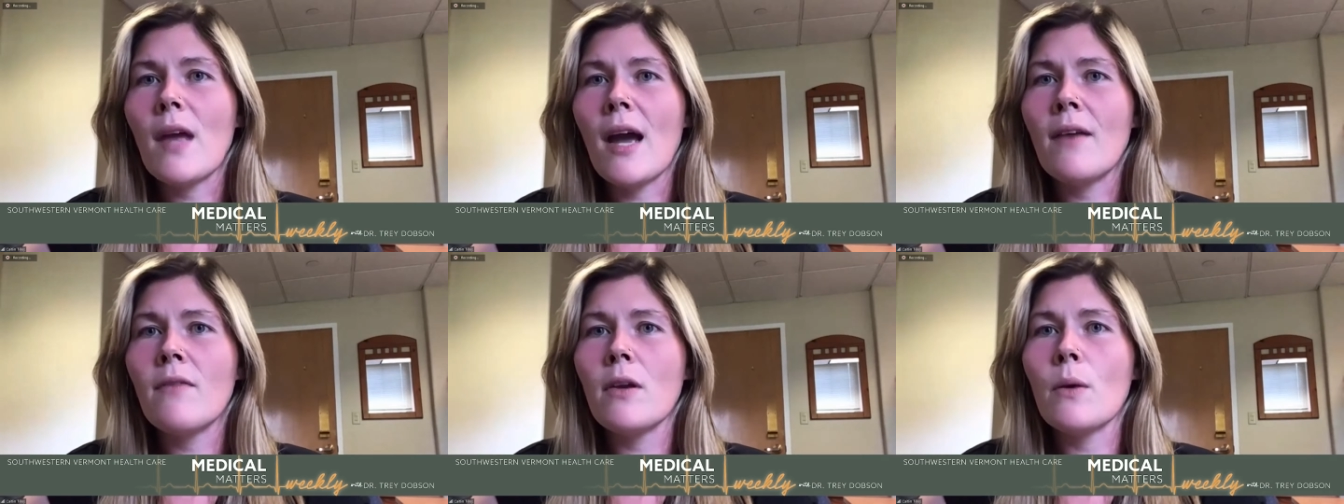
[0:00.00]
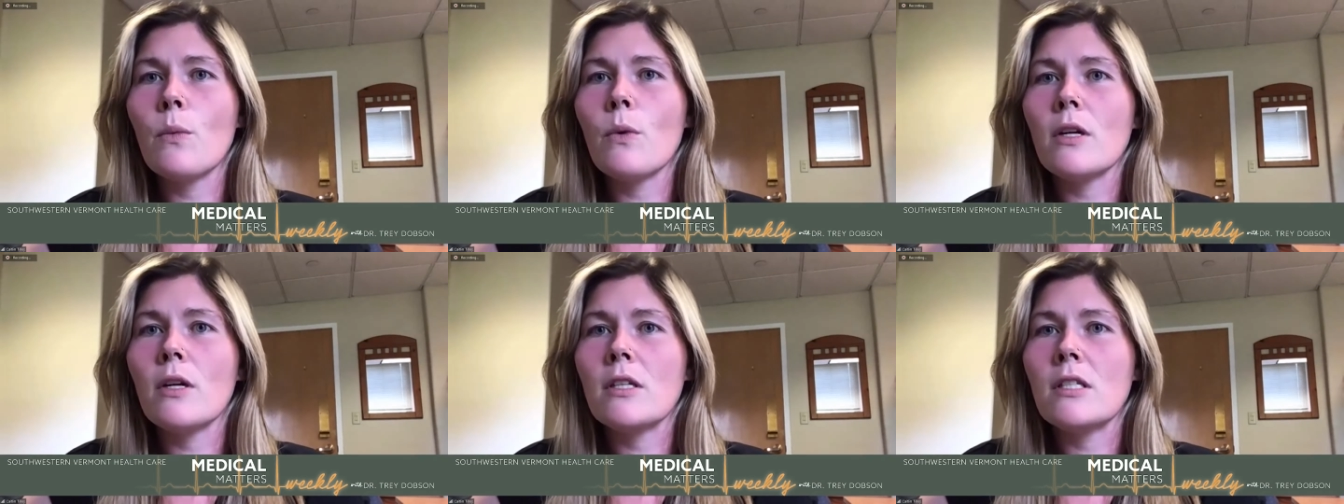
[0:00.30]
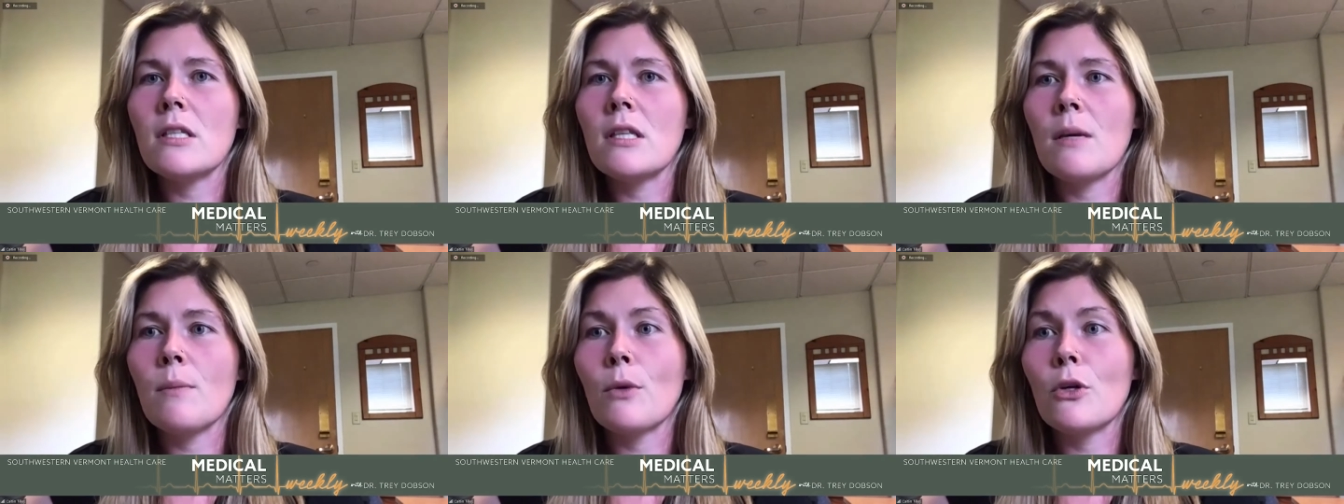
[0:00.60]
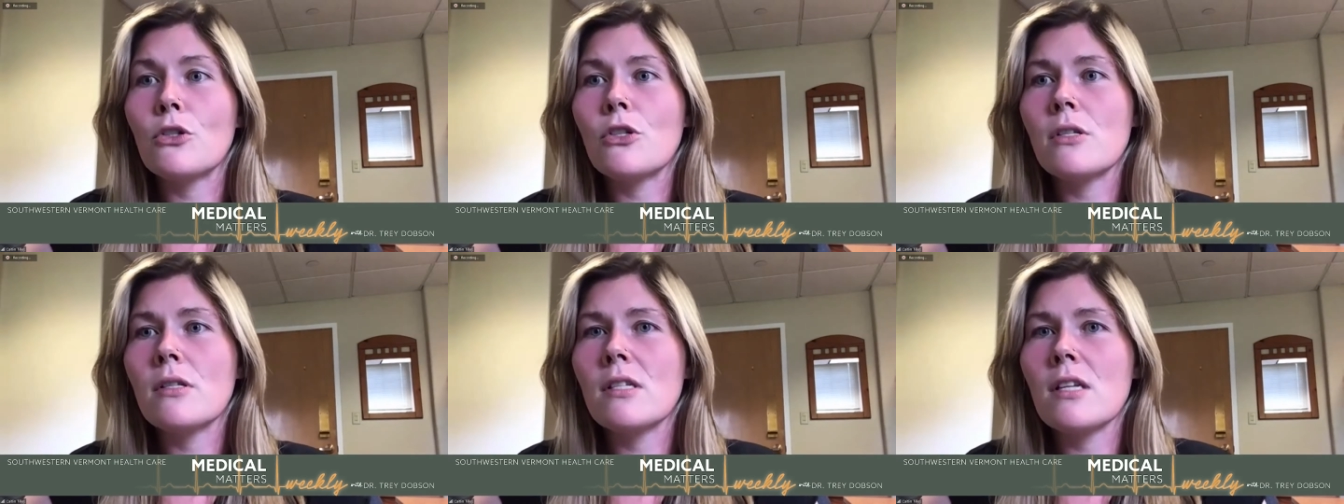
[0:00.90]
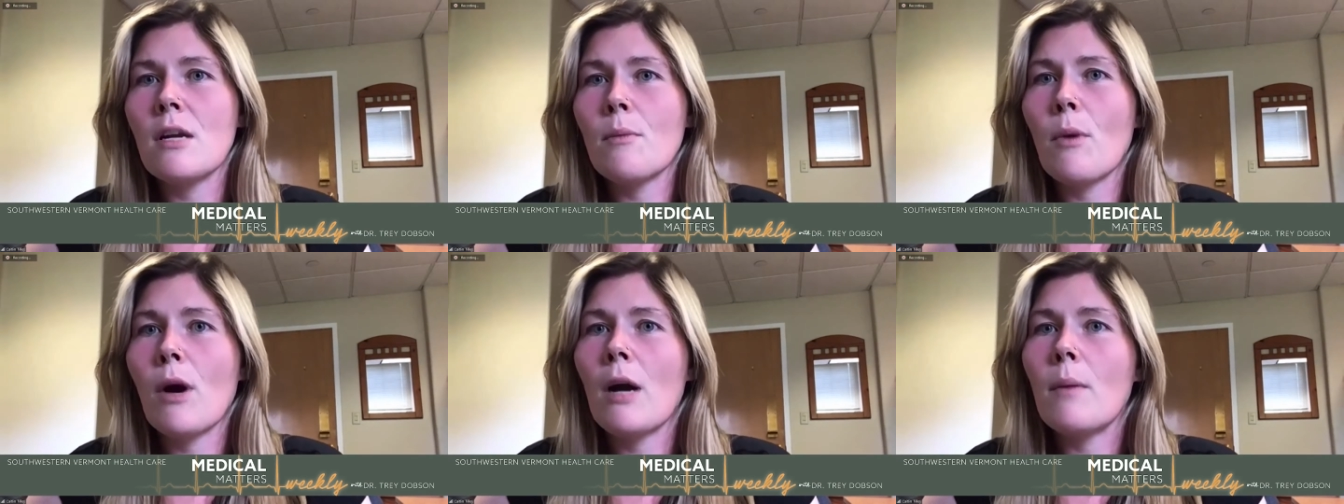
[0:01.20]
having worked in the
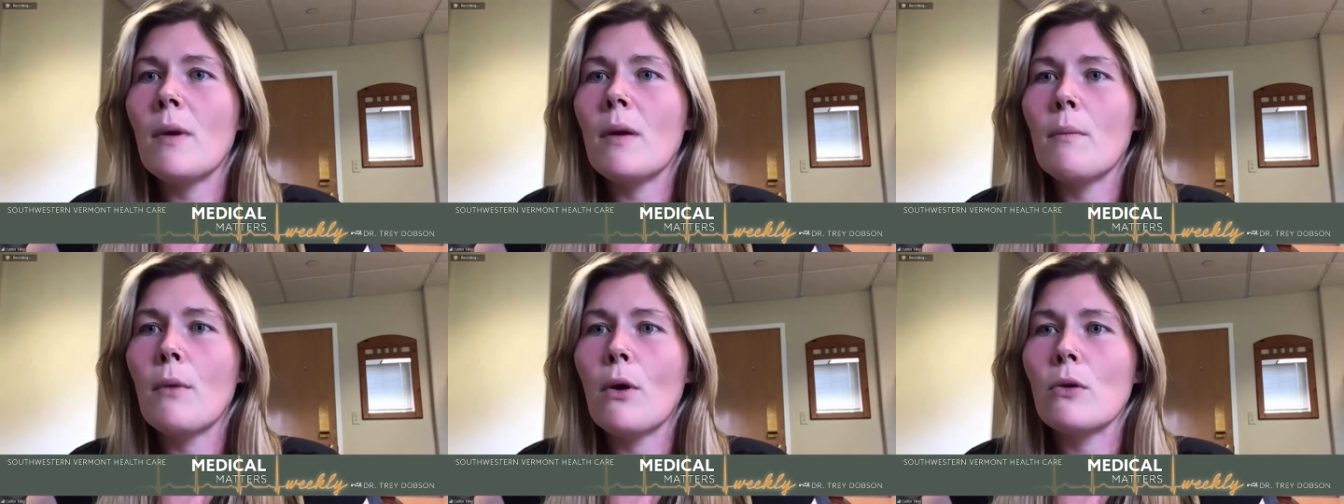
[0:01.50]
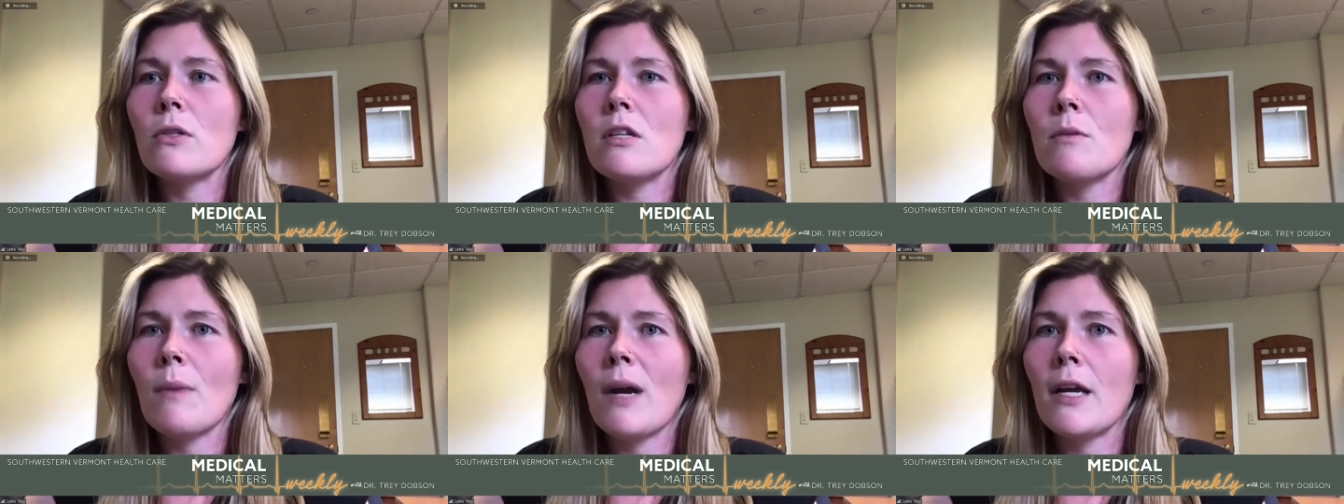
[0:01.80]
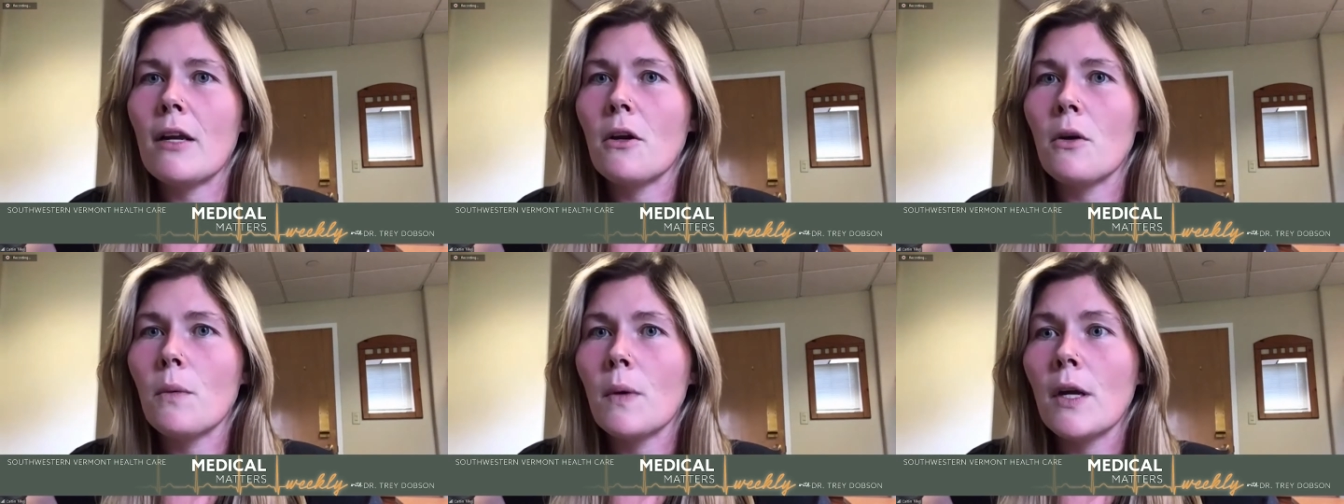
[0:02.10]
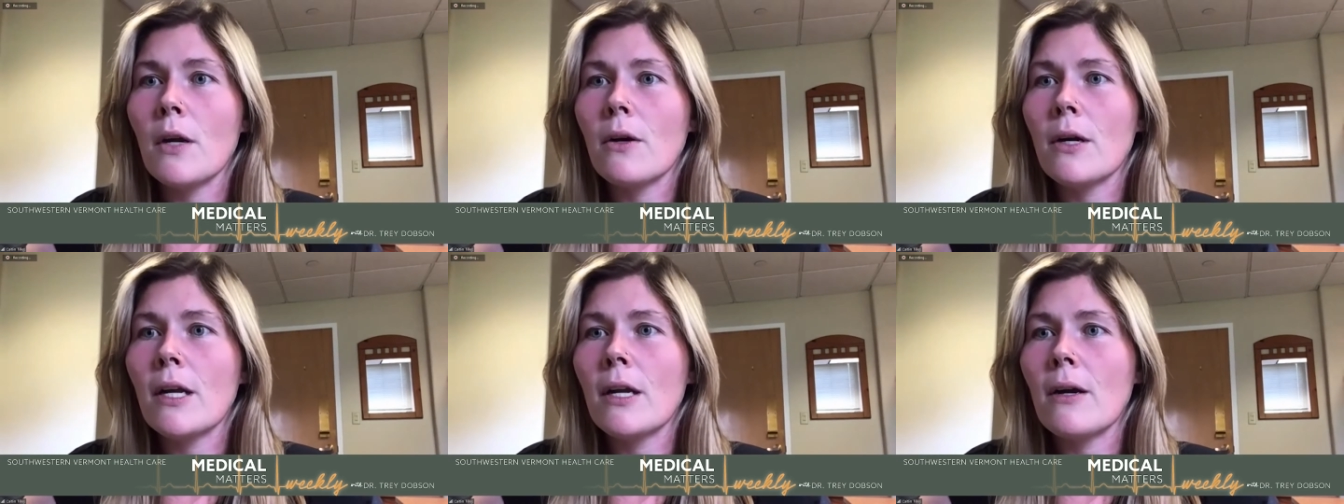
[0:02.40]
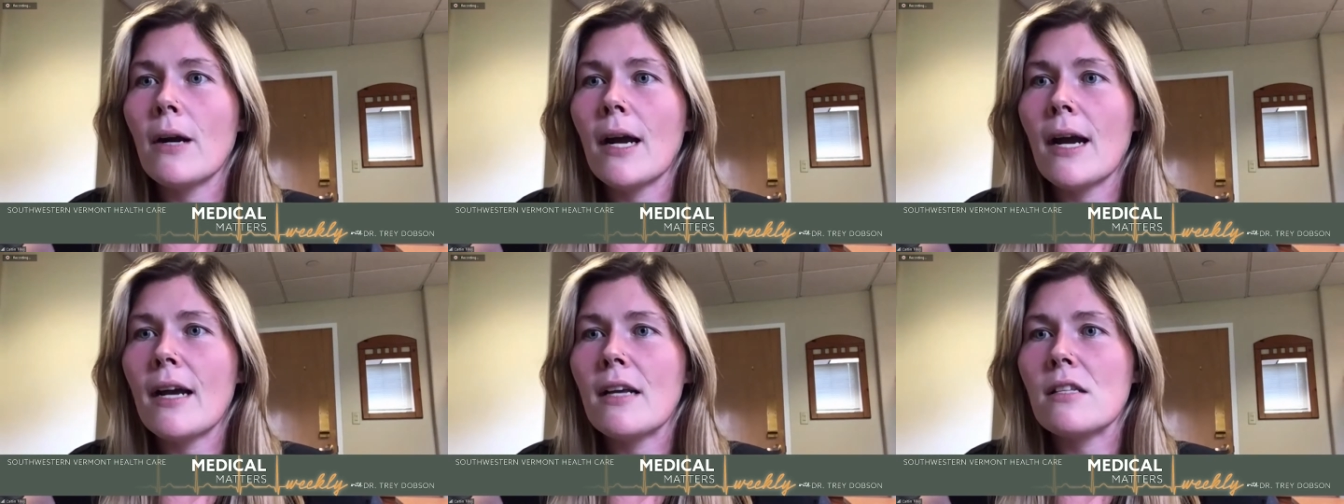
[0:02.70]
emergency department most of my career
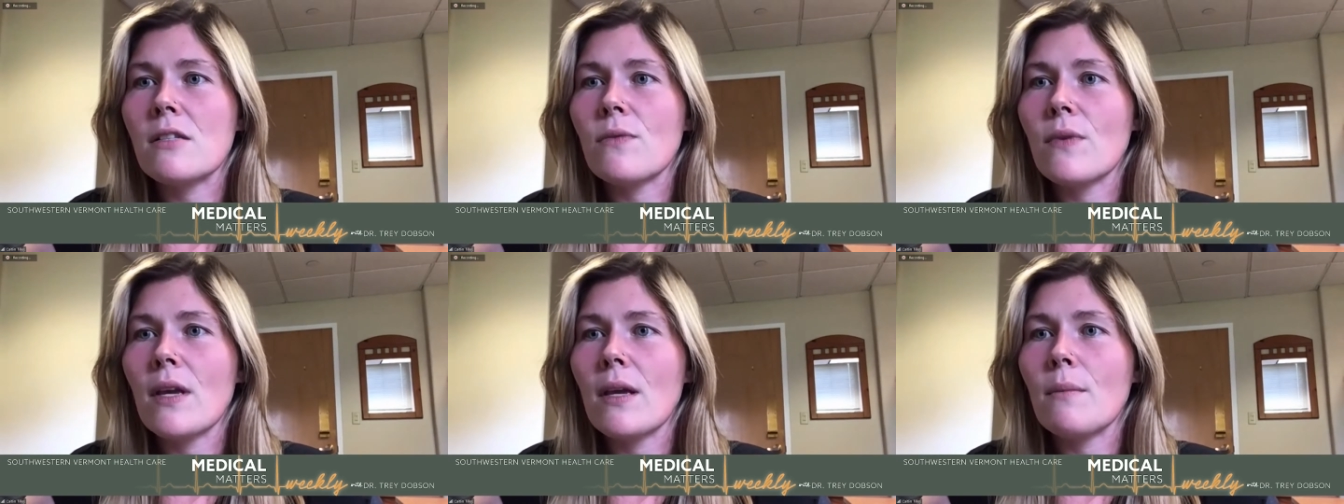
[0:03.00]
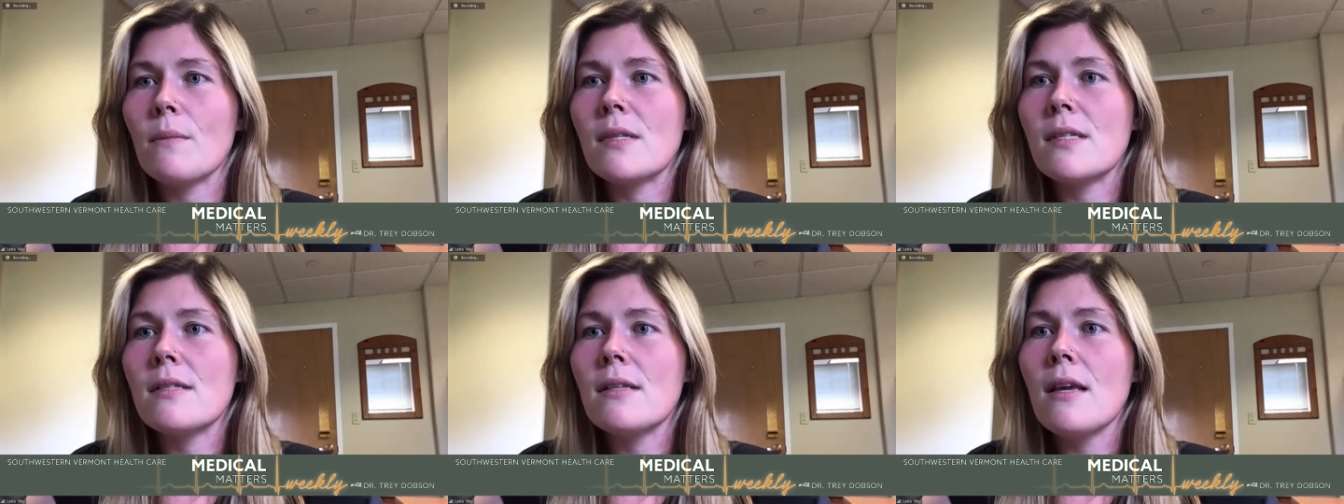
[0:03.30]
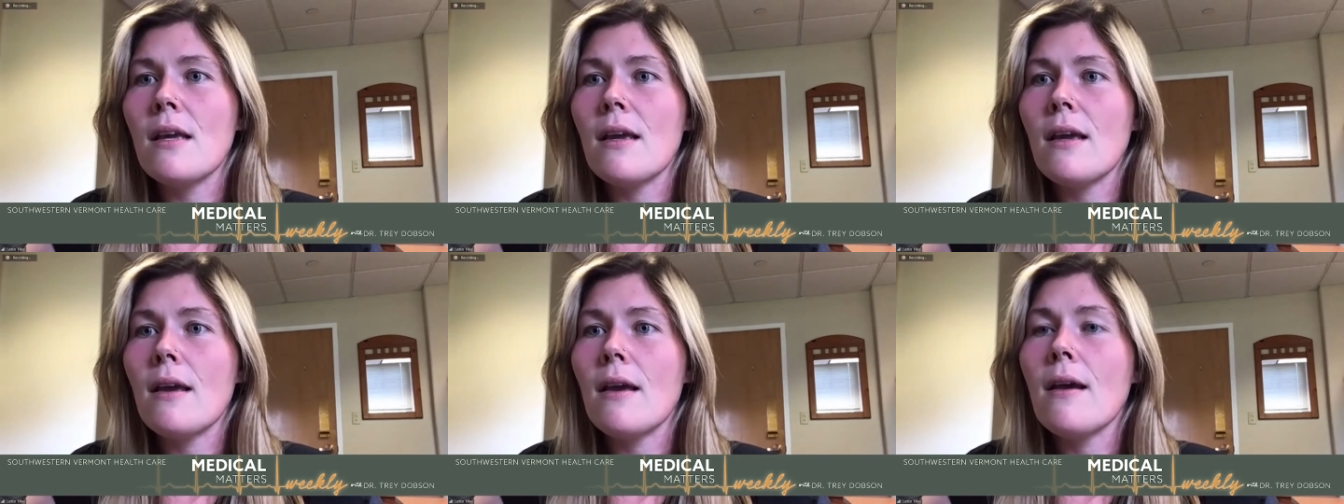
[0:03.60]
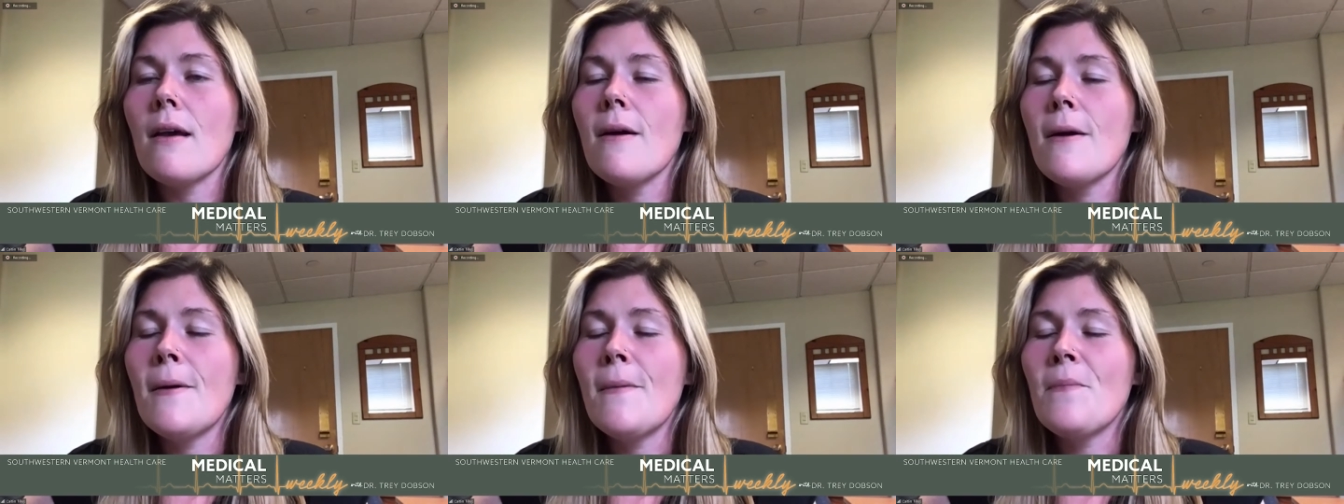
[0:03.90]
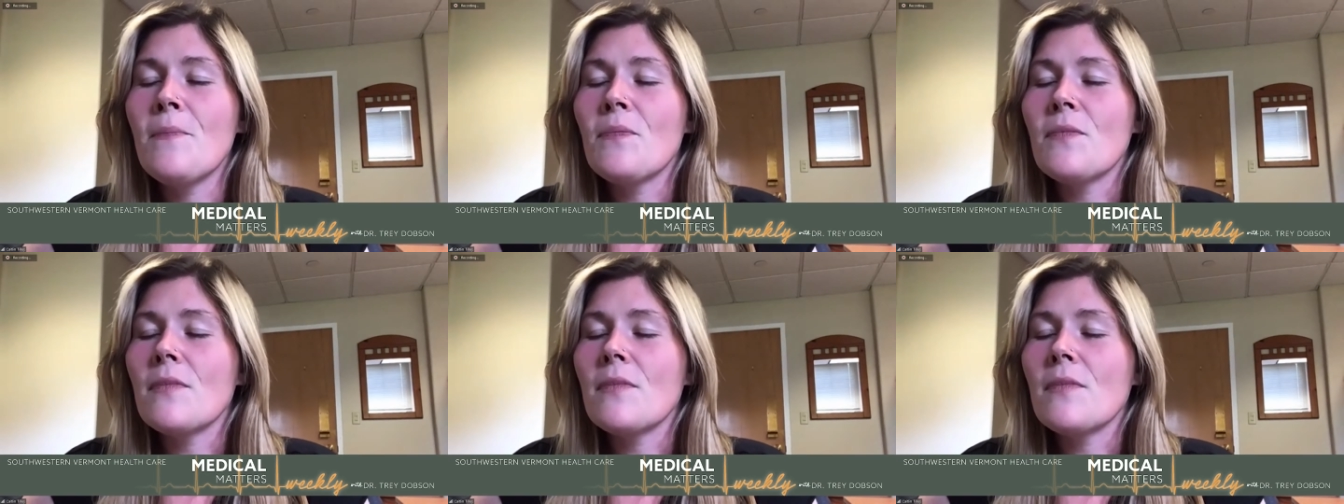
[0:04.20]
here at SVMC,